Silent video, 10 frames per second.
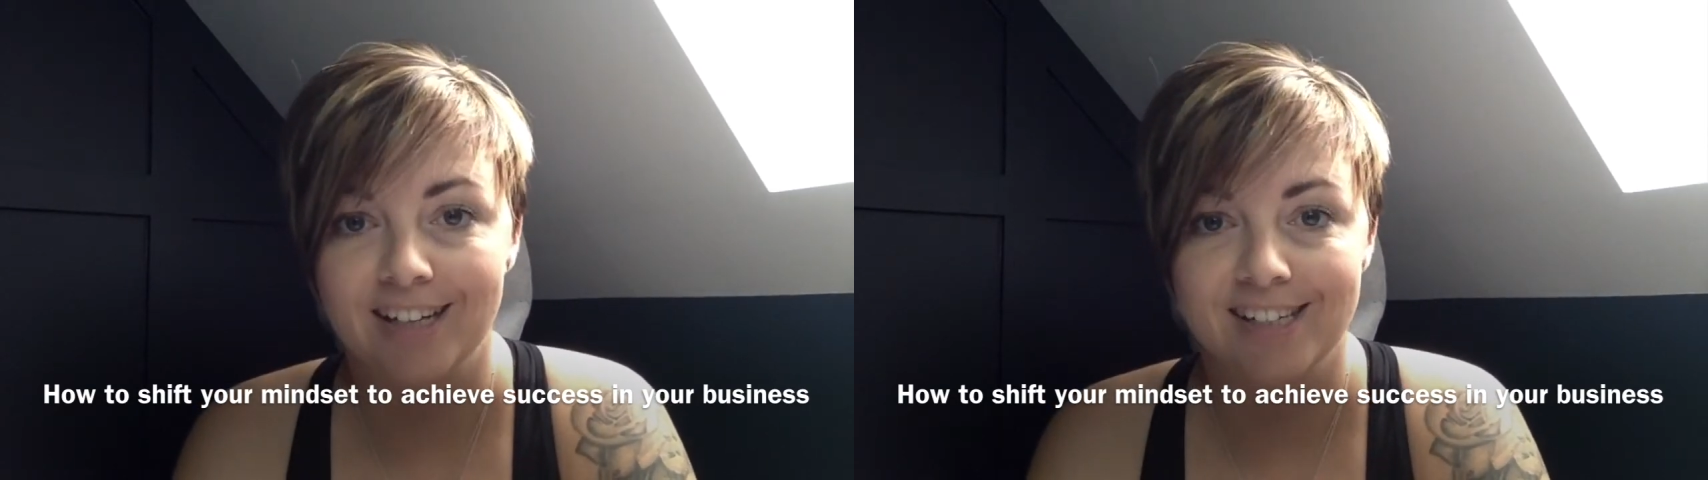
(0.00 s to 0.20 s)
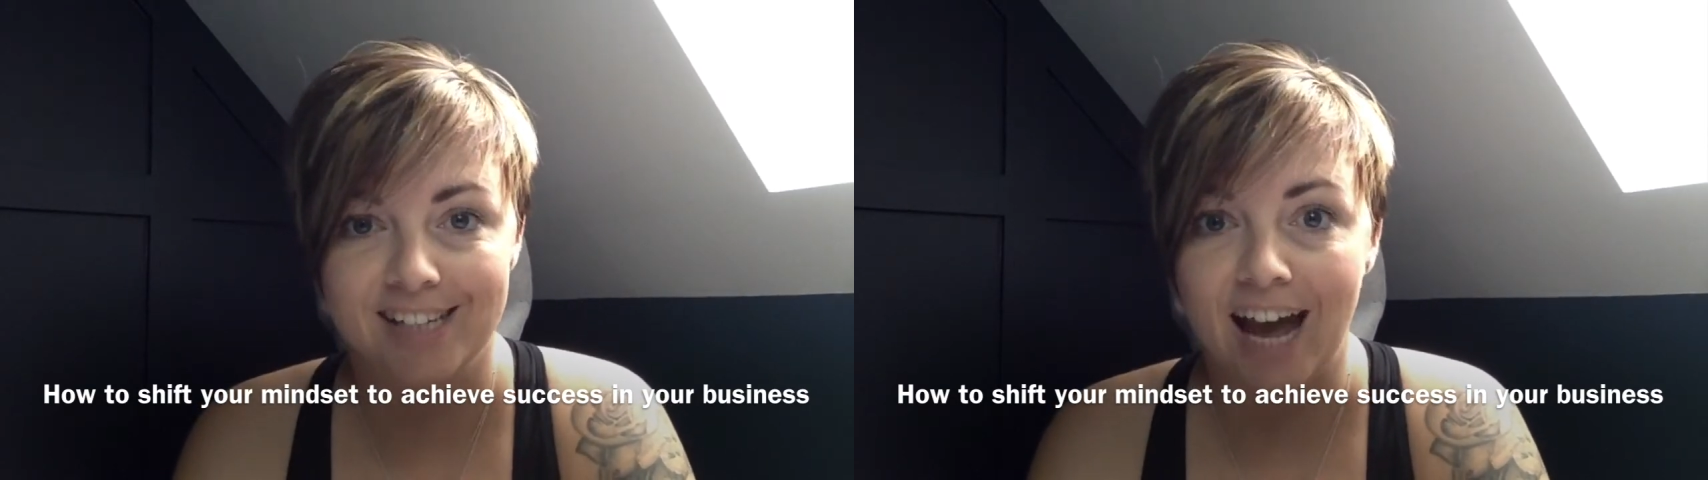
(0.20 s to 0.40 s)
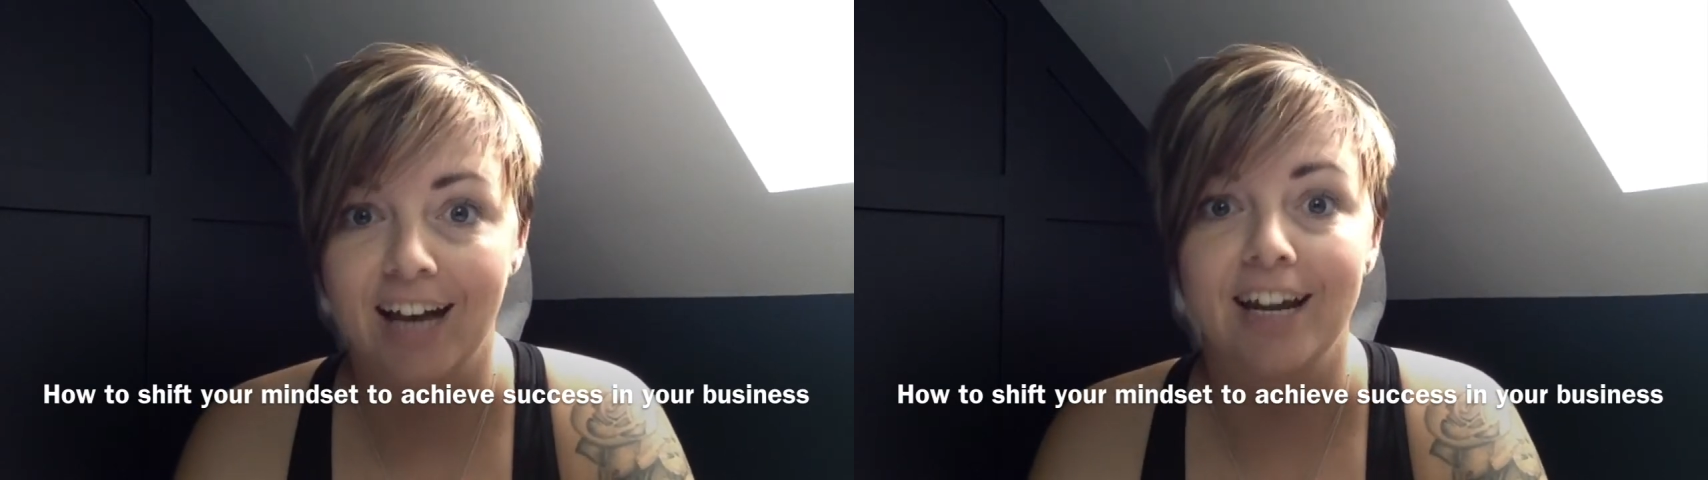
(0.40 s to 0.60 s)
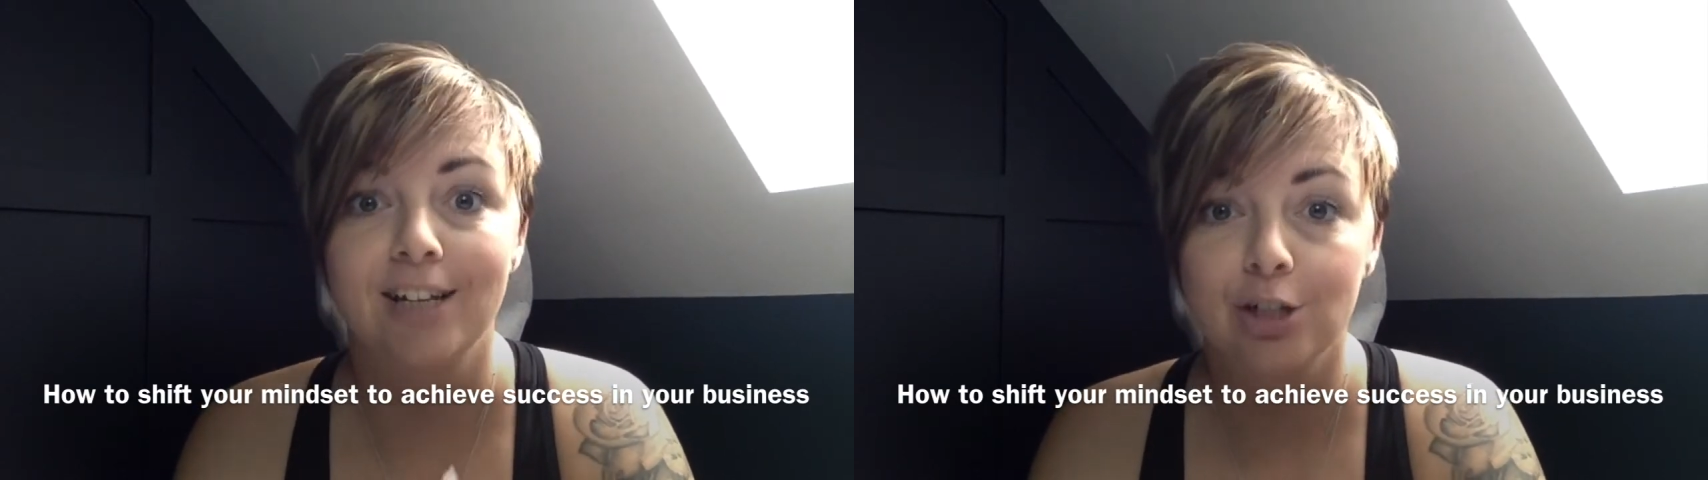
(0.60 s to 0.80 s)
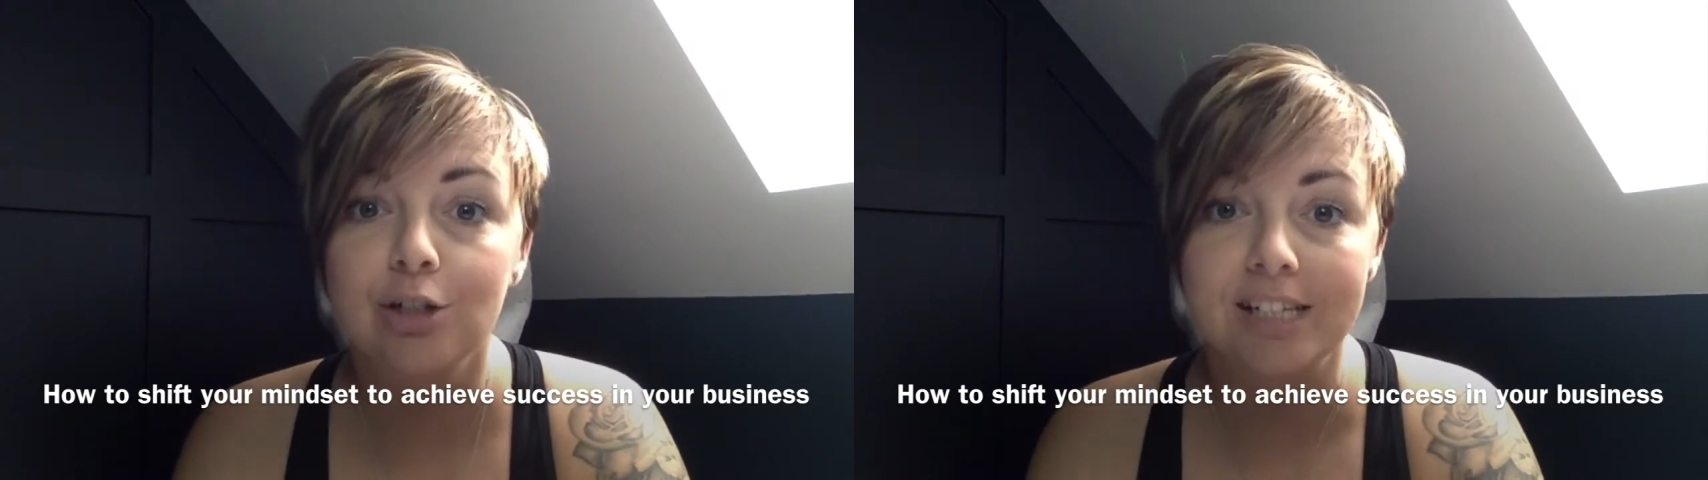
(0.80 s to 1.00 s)
started
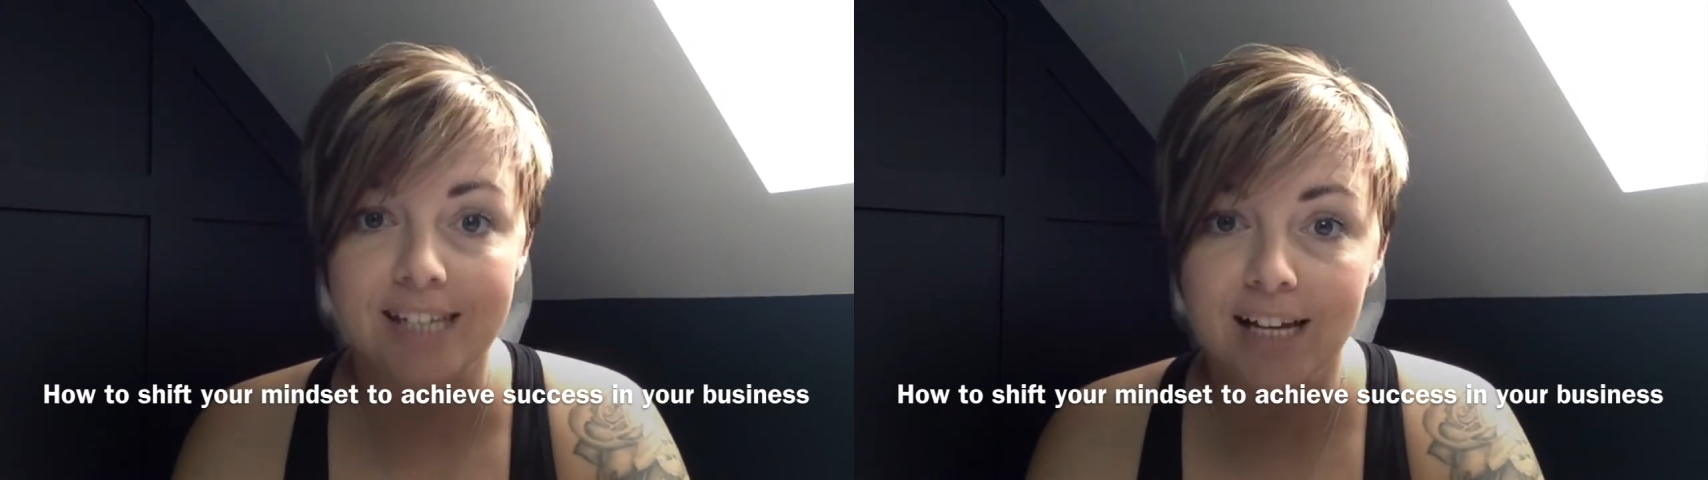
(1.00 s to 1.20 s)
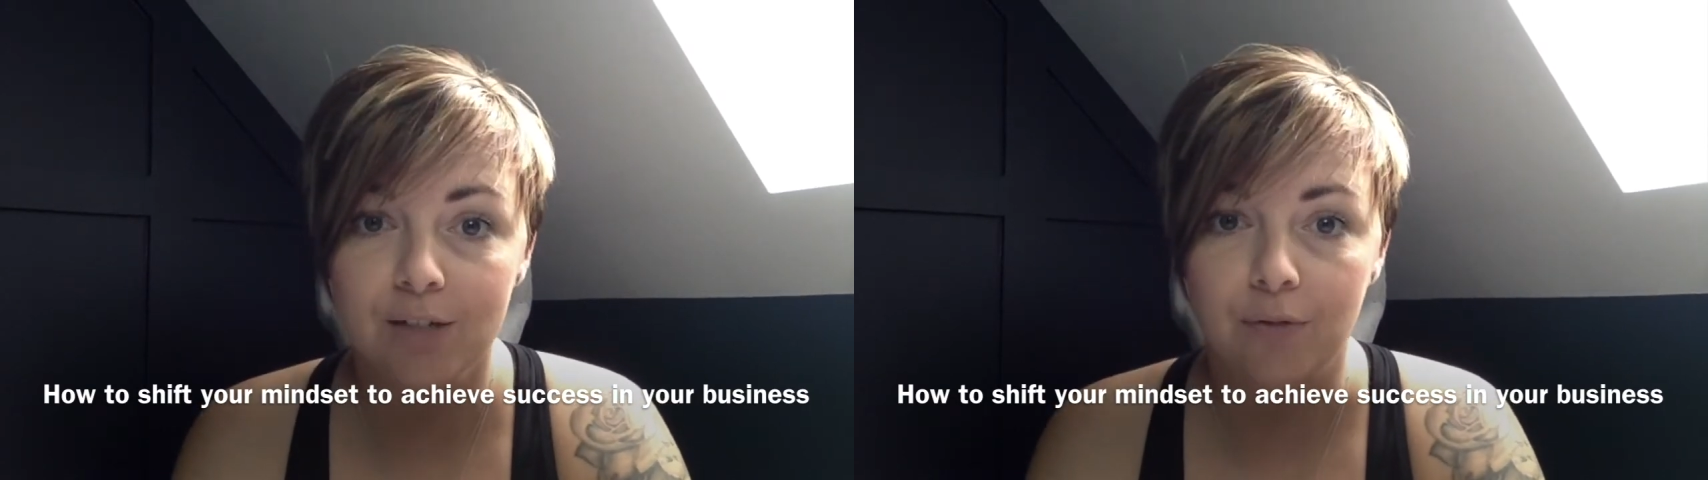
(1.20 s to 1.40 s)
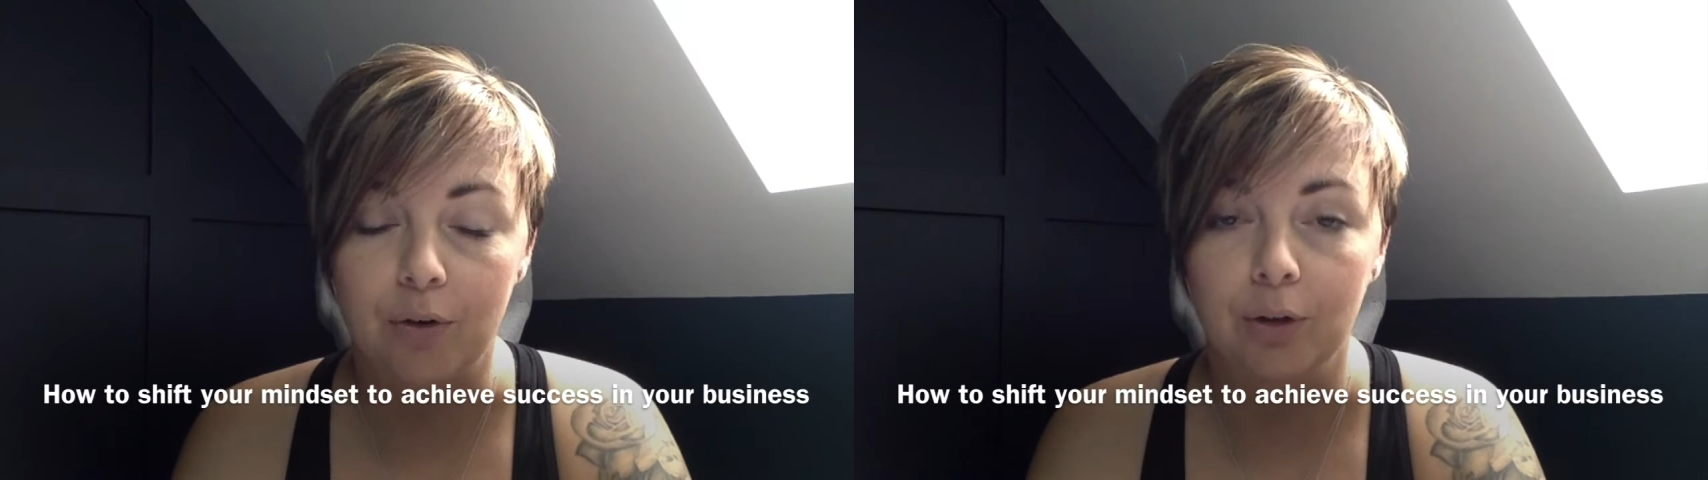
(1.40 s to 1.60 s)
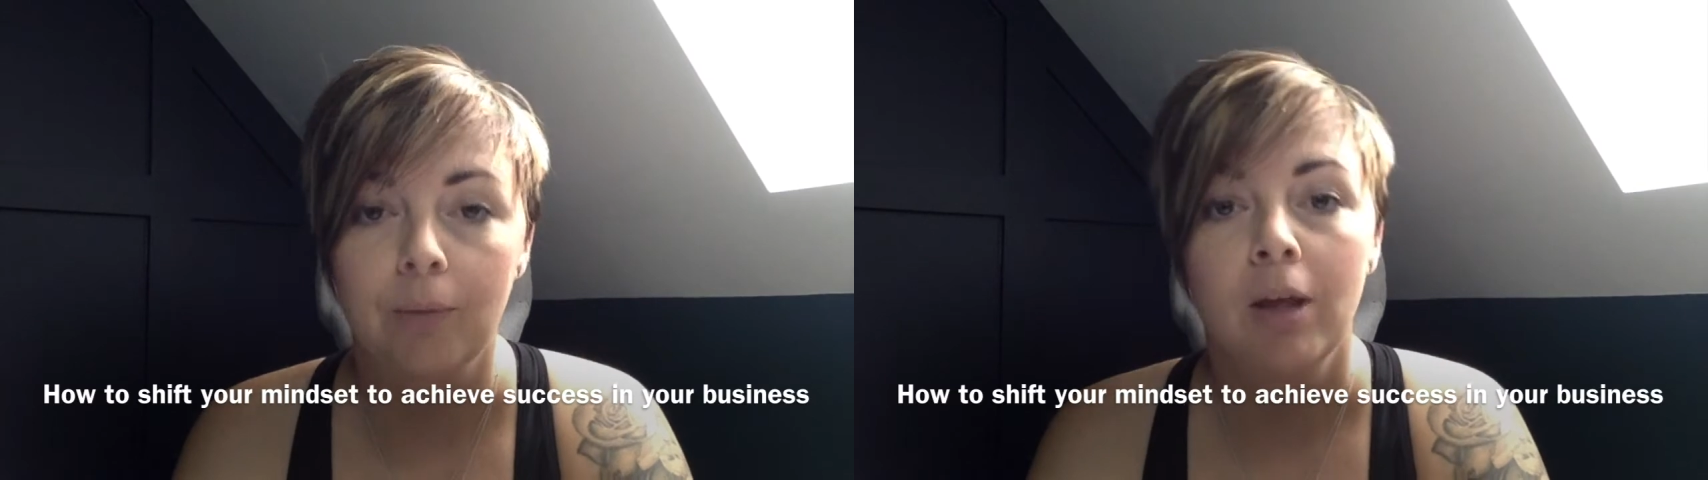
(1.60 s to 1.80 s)
and successful,